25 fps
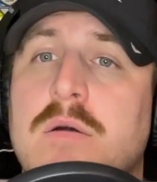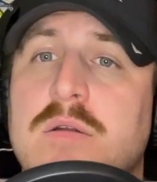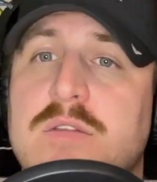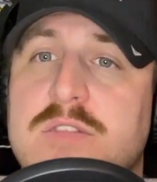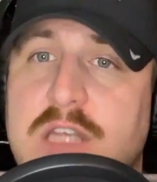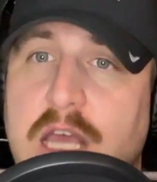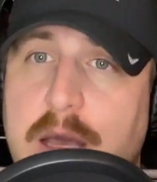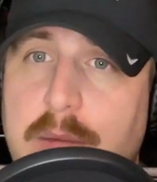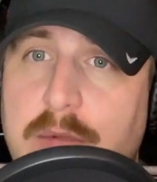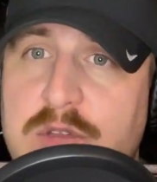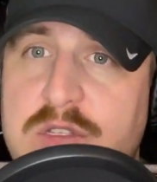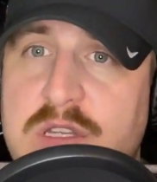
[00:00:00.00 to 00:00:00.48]

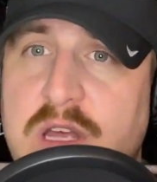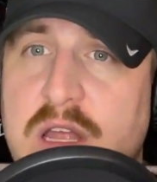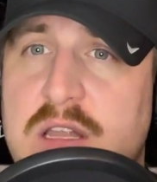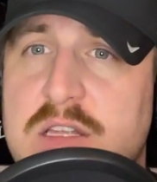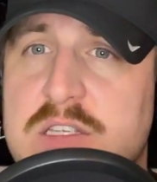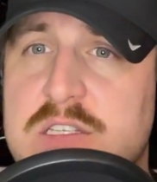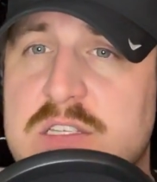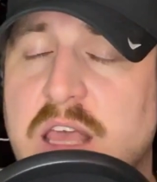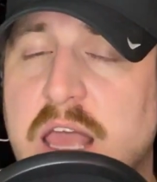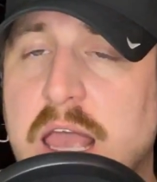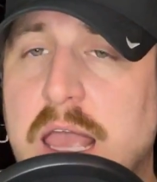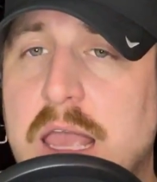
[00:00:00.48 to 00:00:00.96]
table
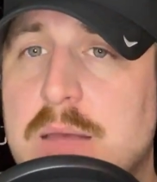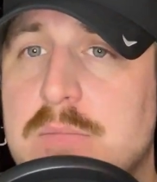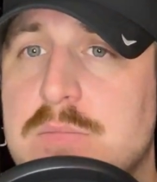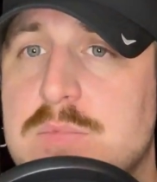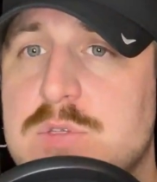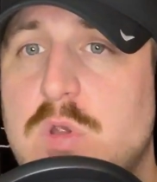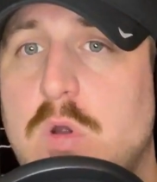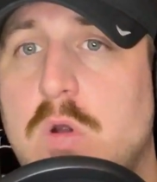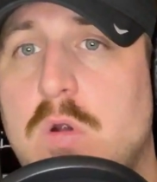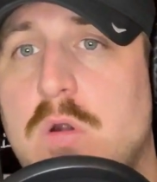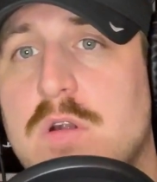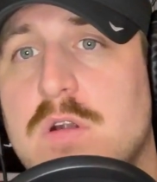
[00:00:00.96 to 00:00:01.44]
tennis games
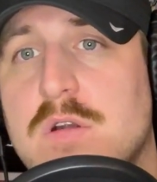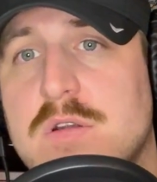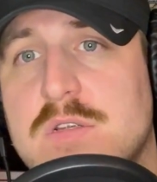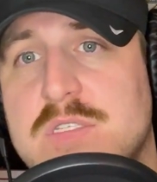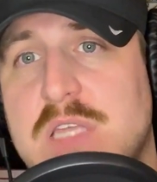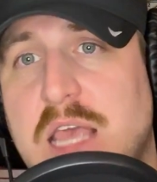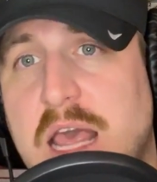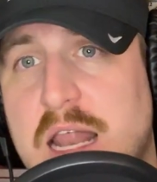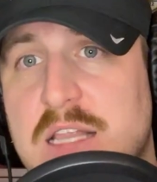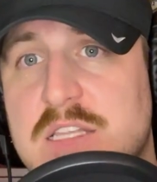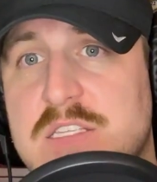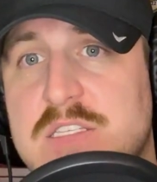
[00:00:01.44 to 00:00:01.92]
or
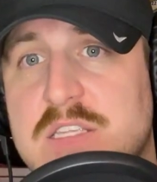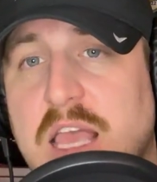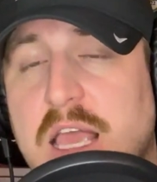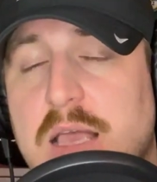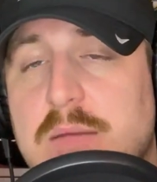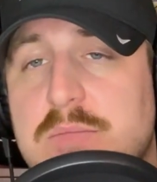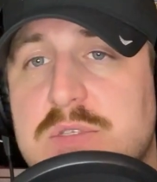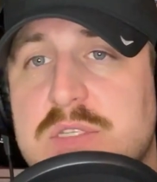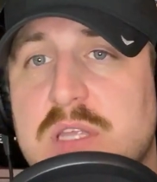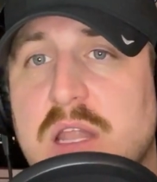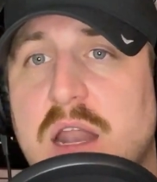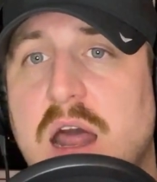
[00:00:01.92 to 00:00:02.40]
tennis
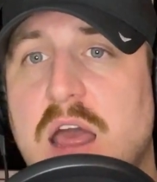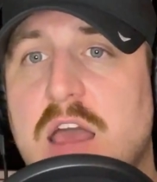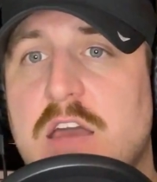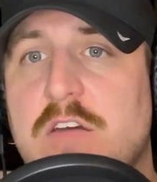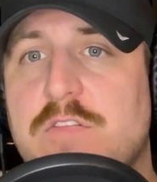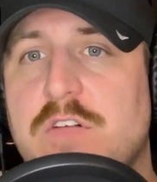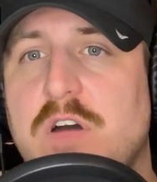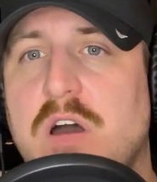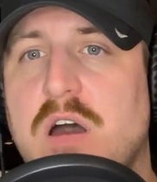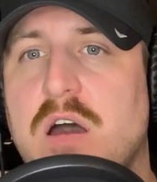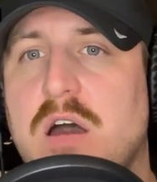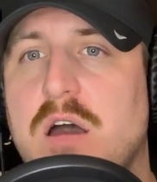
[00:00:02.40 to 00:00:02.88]
games that I have
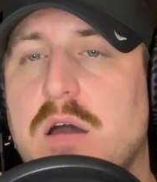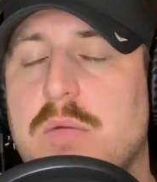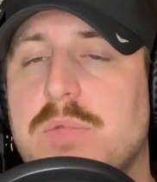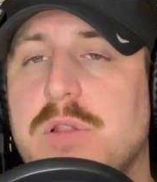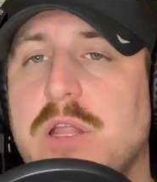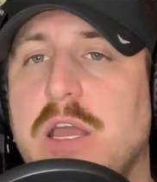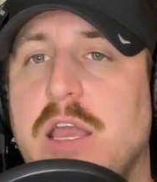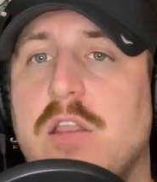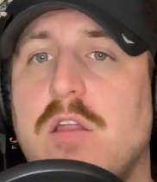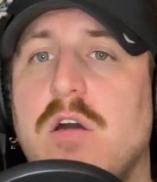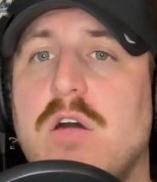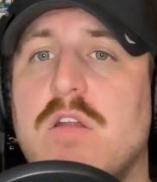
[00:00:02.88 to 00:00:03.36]
uh,
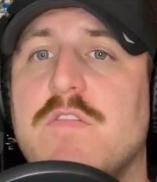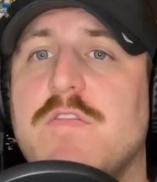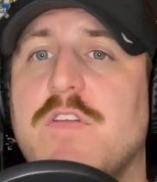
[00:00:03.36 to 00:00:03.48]
played on